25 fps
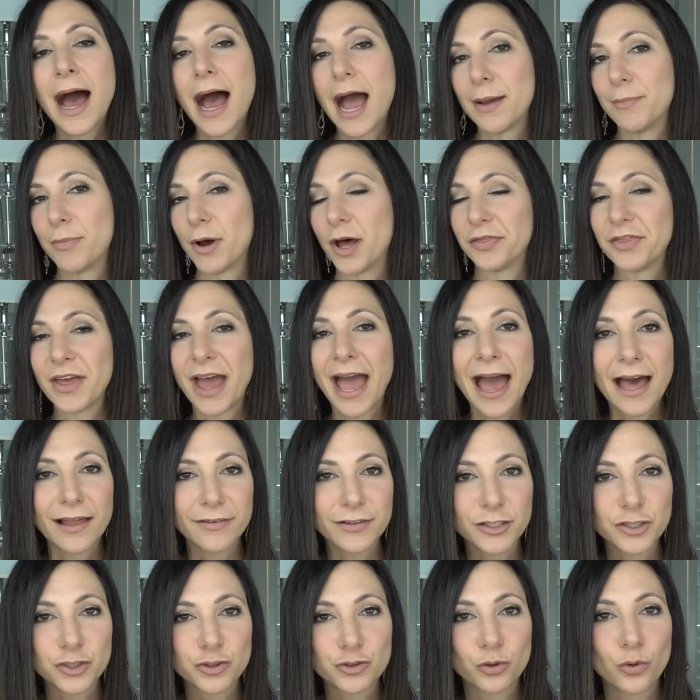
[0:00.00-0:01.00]
I bought the
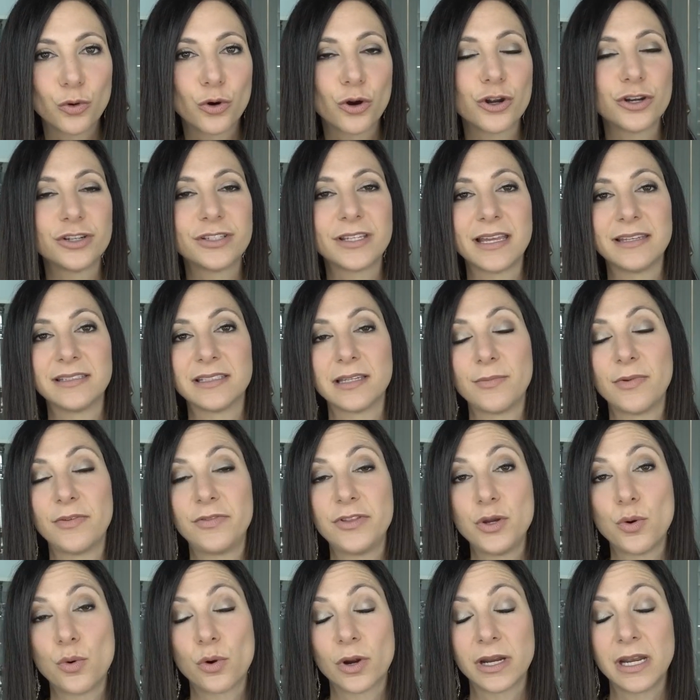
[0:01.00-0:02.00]
Alex drawers and some
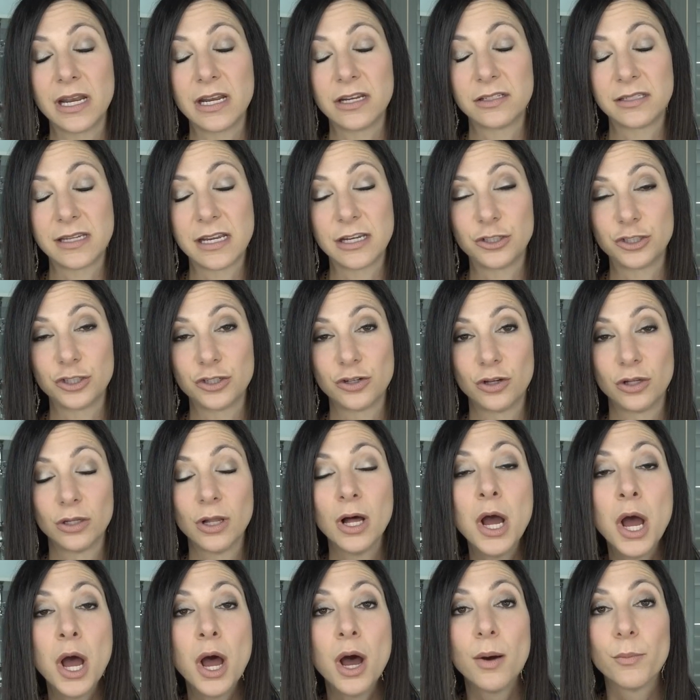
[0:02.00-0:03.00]
of the
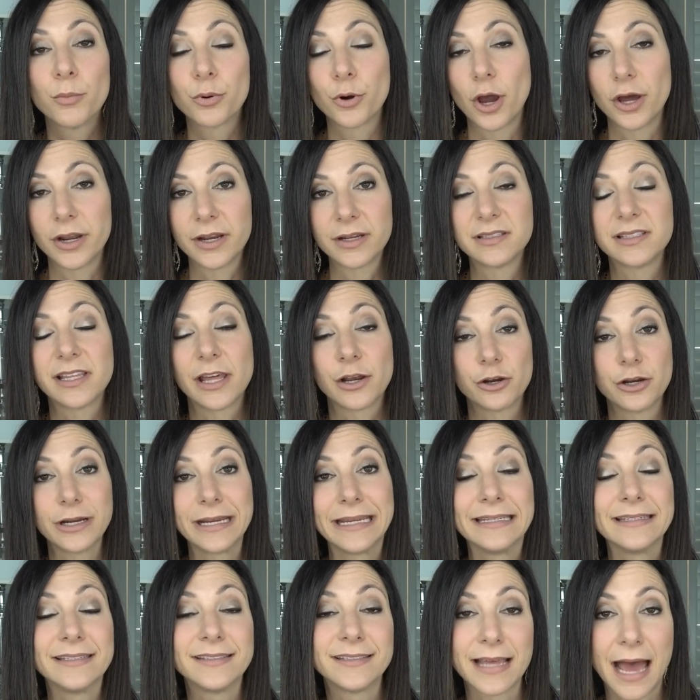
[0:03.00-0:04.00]
organizational products that are
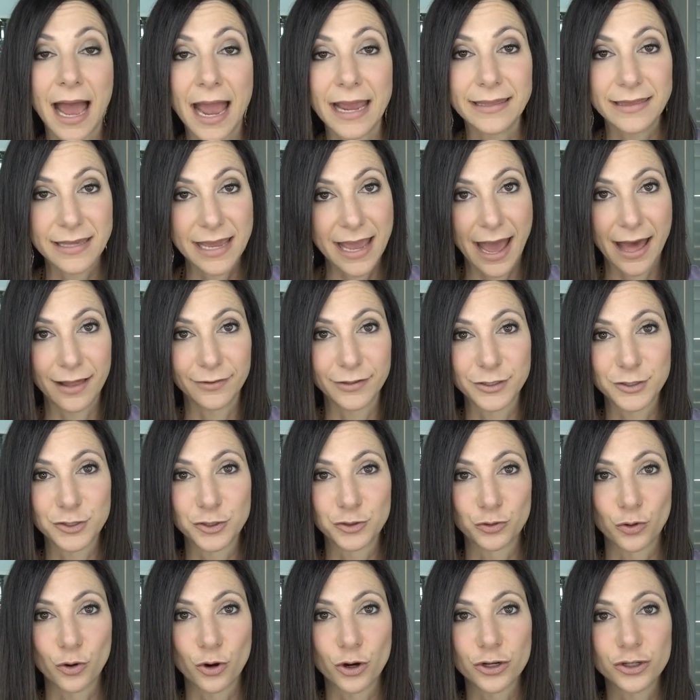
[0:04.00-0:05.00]
inside the Alex
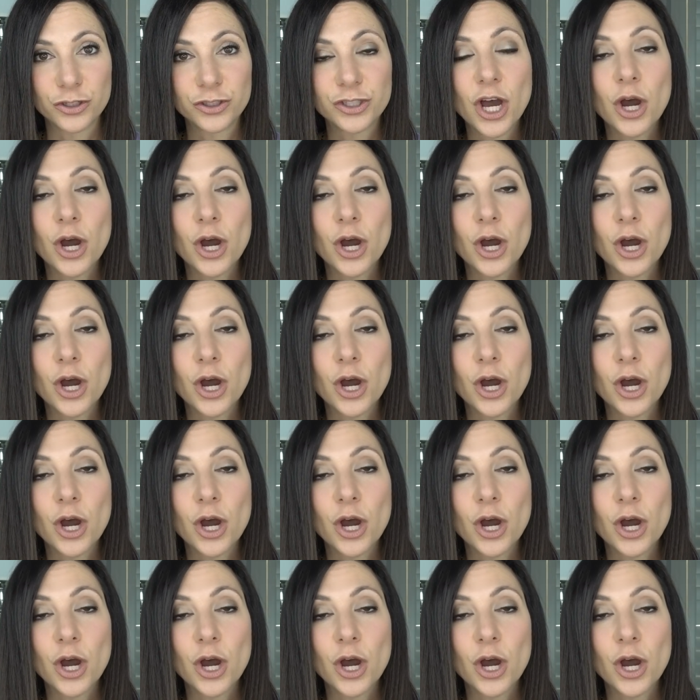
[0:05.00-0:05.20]
drawers.